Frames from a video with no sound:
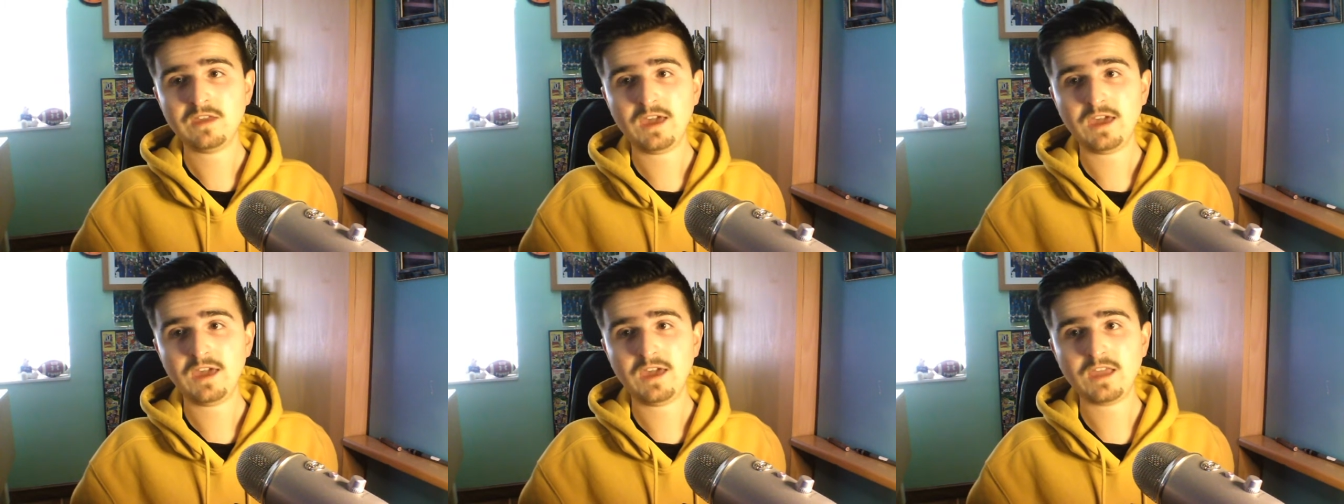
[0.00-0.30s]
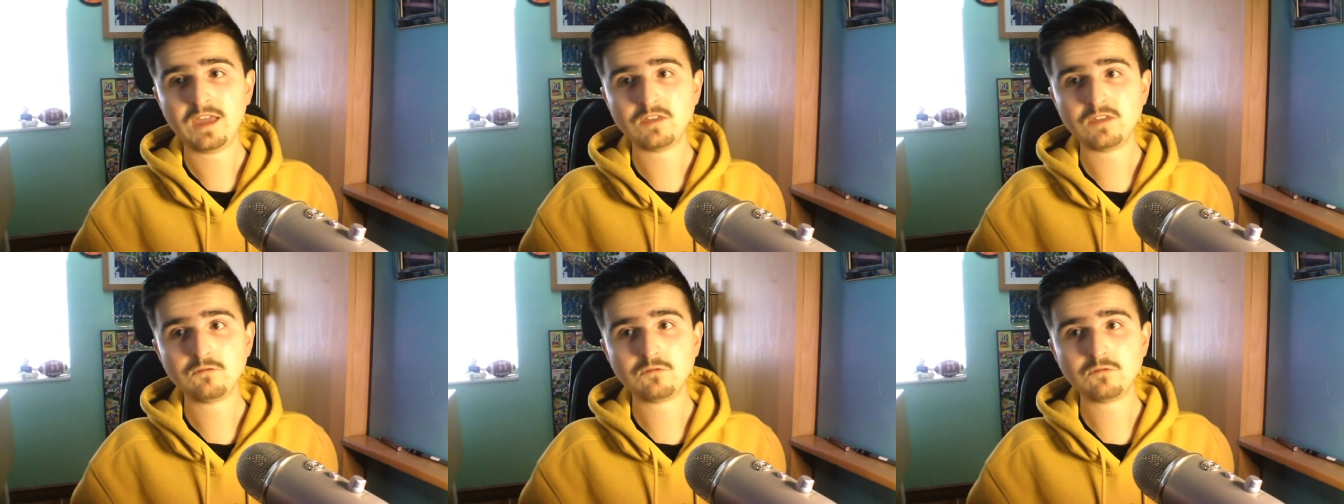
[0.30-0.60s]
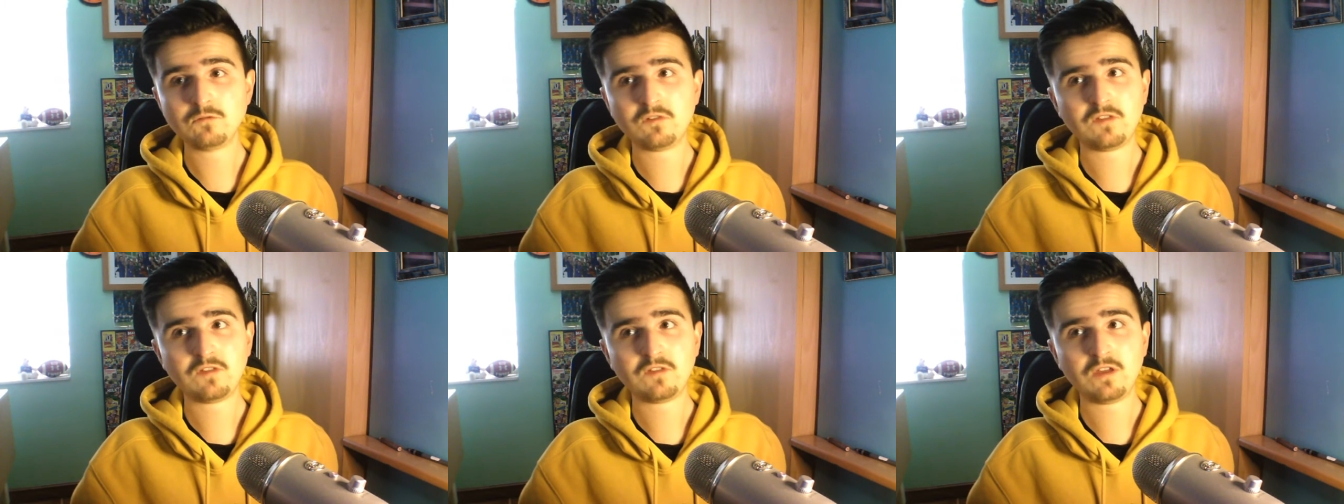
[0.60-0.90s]
And you all
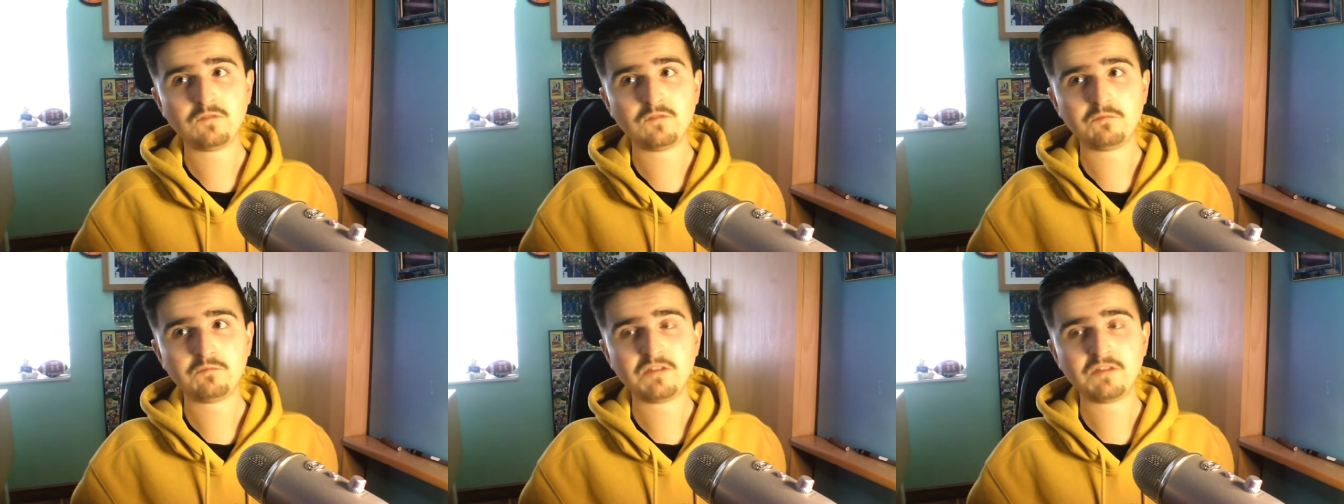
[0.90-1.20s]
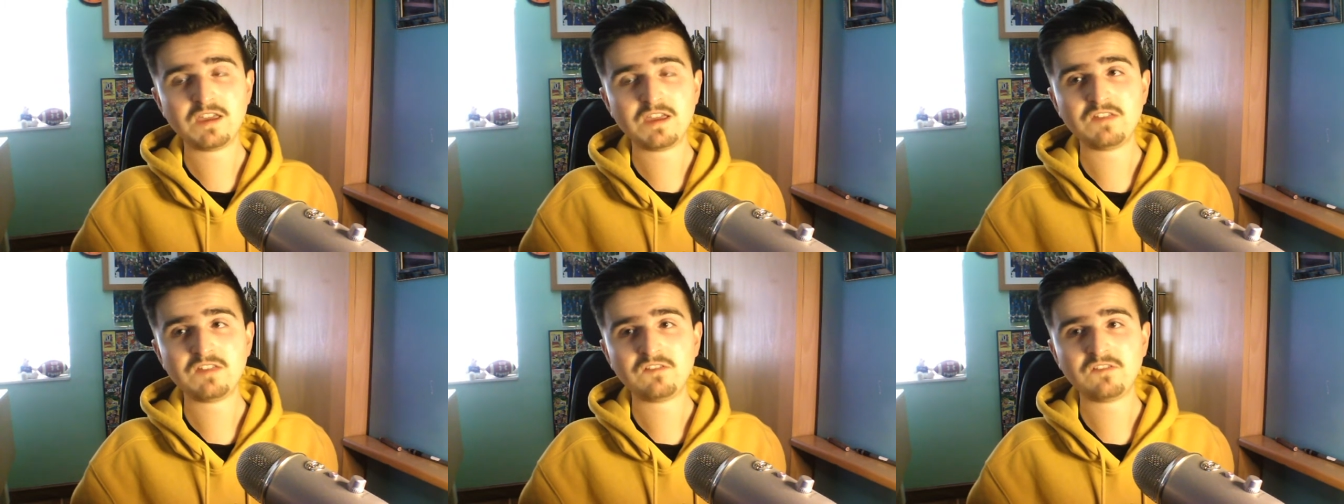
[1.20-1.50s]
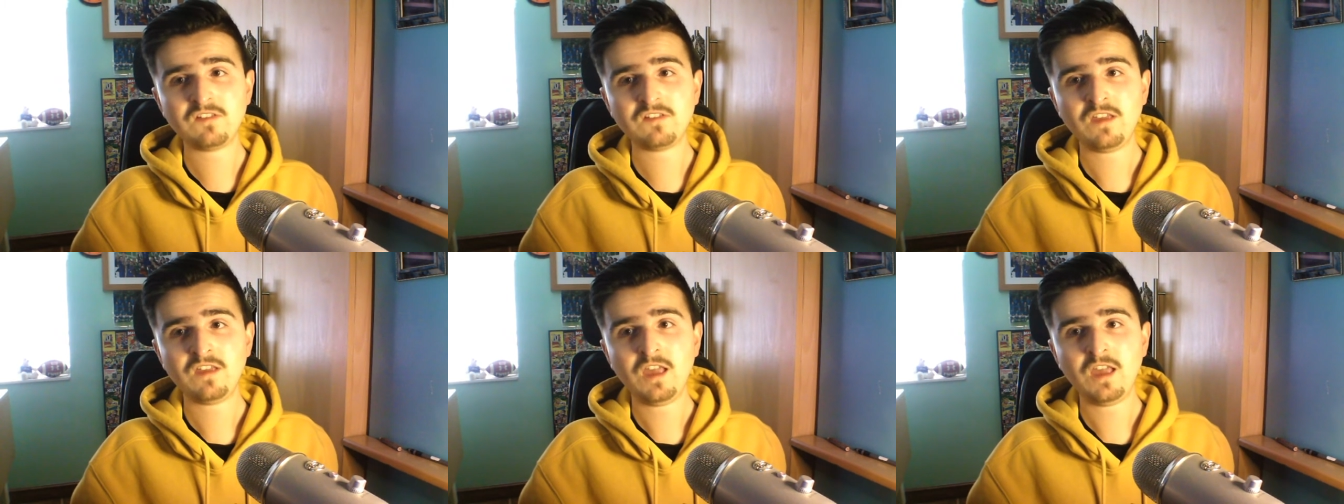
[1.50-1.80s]
deserve
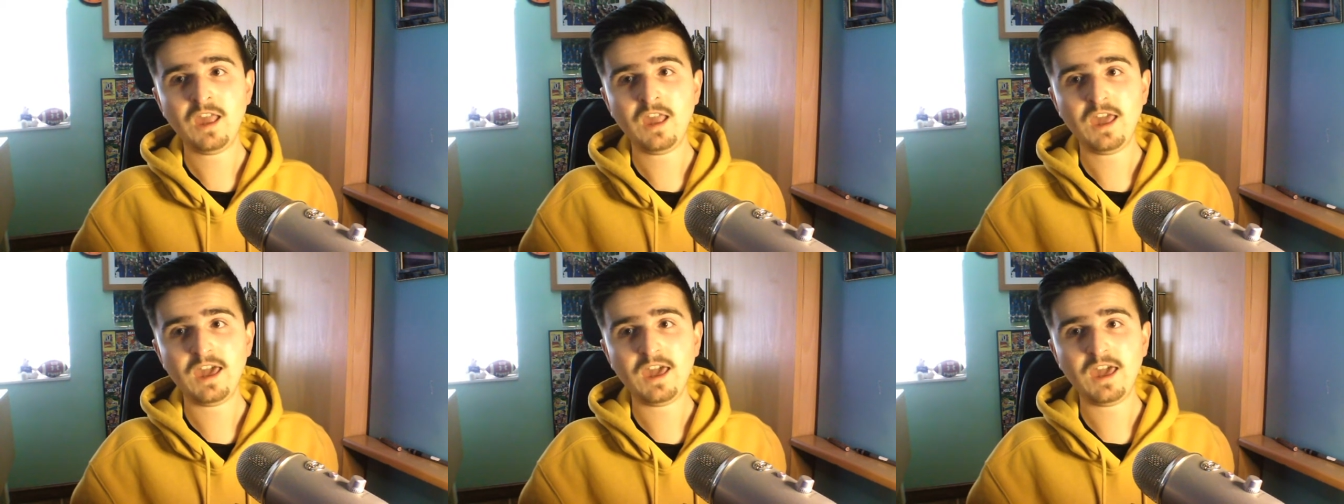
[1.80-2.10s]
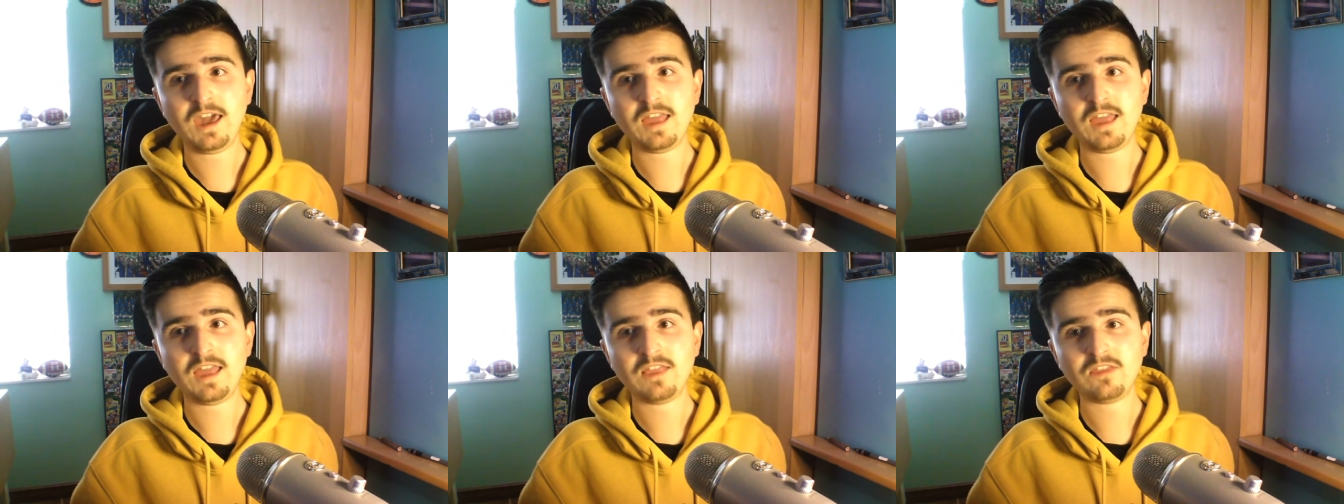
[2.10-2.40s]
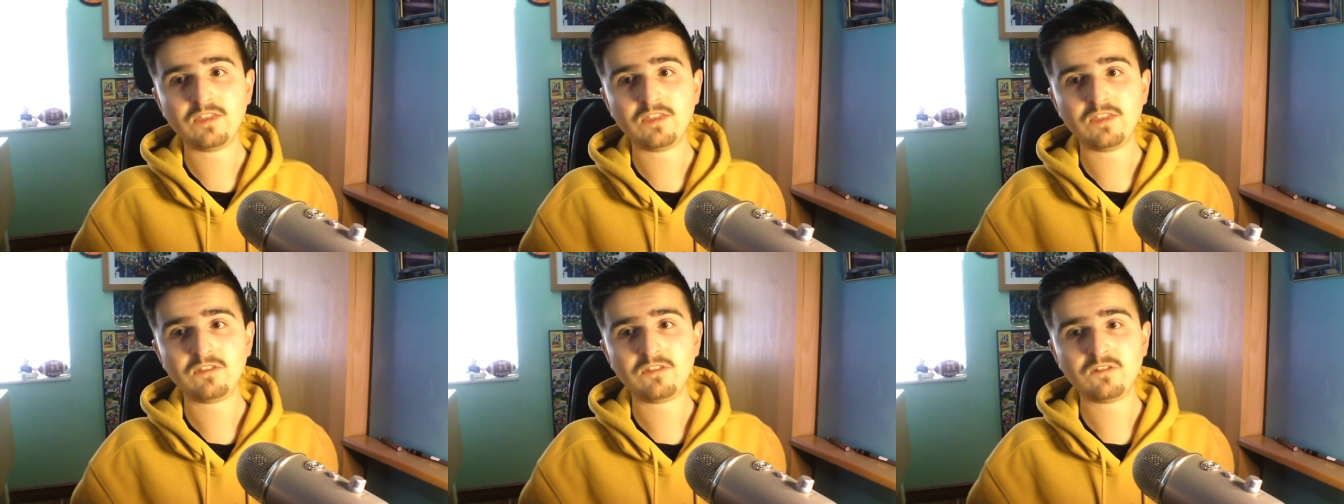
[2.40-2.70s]
praise. And,